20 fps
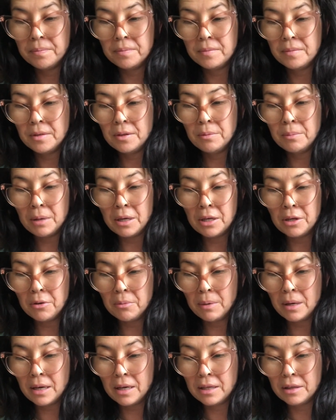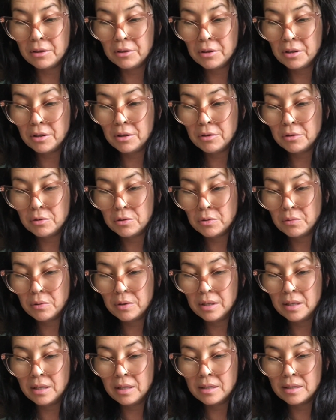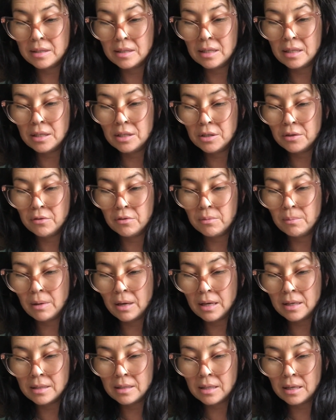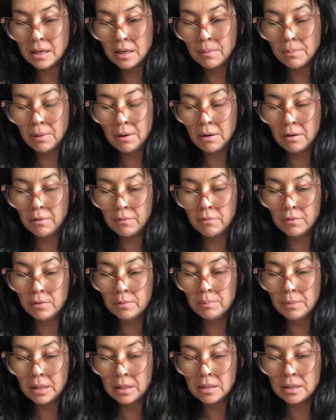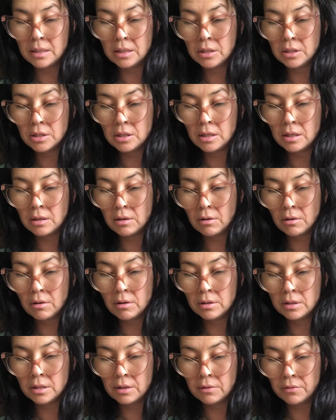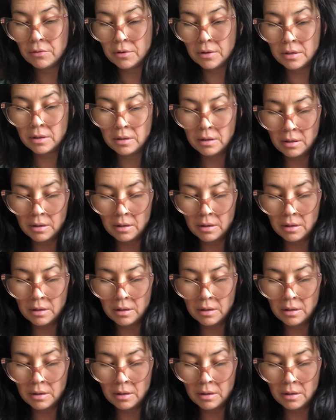you might go back and look at those readings. Each of them has like a powerful message, and they're all different.